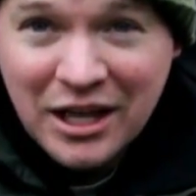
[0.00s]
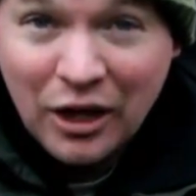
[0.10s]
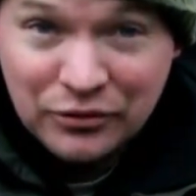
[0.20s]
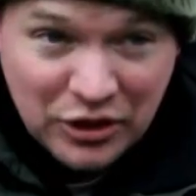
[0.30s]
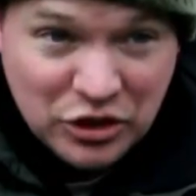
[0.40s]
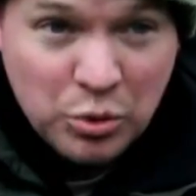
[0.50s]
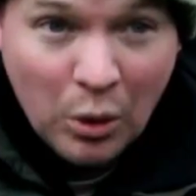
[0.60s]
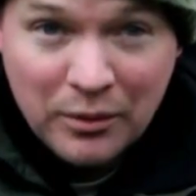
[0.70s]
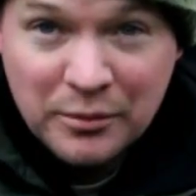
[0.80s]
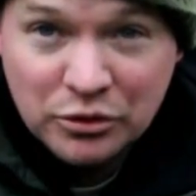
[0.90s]
Obviously I
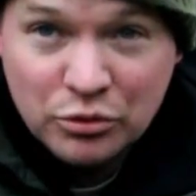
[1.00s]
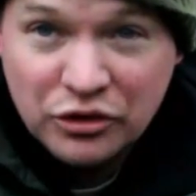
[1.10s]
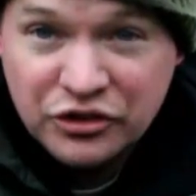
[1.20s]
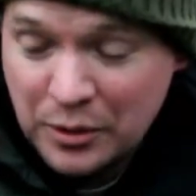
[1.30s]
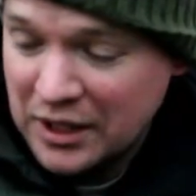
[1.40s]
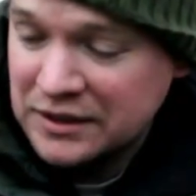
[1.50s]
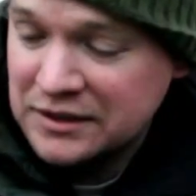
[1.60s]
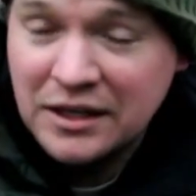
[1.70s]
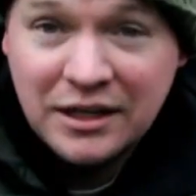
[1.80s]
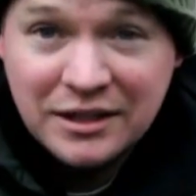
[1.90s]
swapped the middle rod to it and
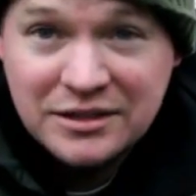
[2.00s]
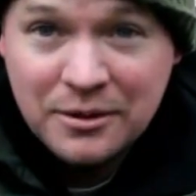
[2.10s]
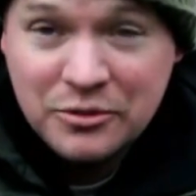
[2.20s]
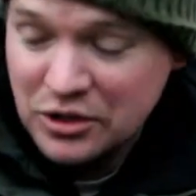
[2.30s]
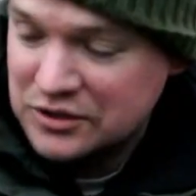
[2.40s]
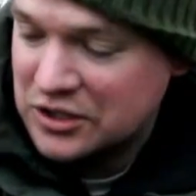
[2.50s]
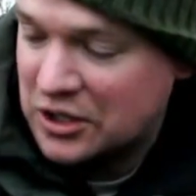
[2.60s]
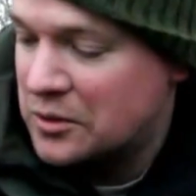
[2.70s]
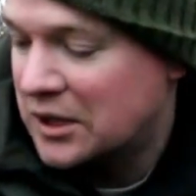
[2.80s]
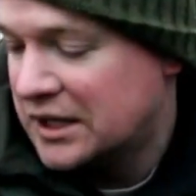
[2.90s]
it's come good, so
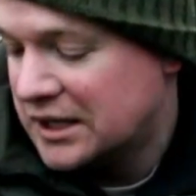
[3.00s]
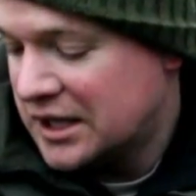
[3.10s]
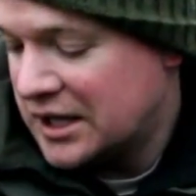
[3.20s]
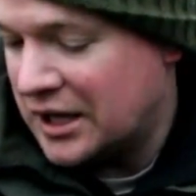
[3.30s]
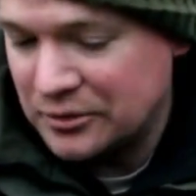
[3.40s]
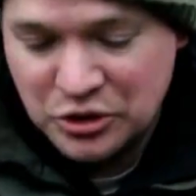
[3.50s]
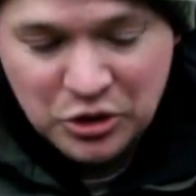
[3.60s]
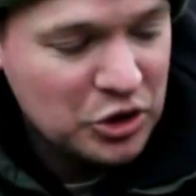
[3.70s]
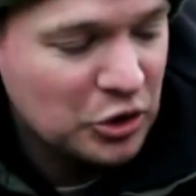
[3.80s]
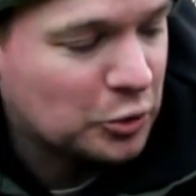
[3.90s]
yeah, it was a
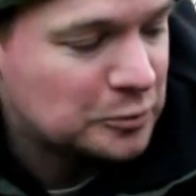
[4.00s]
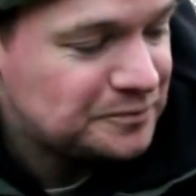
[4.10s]
good call.